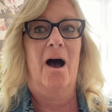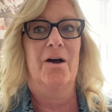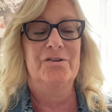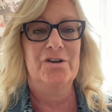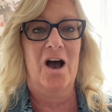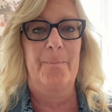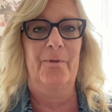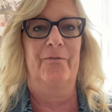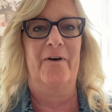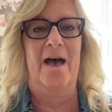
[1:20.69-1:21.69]
On top
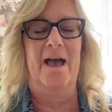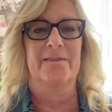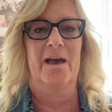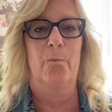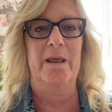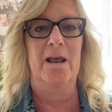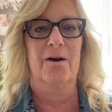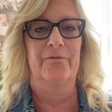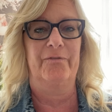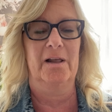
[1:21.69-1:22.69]
of the fact that we
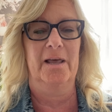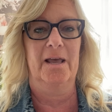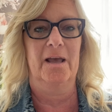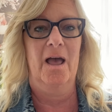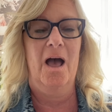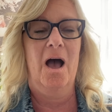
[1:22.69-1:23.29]
are feeling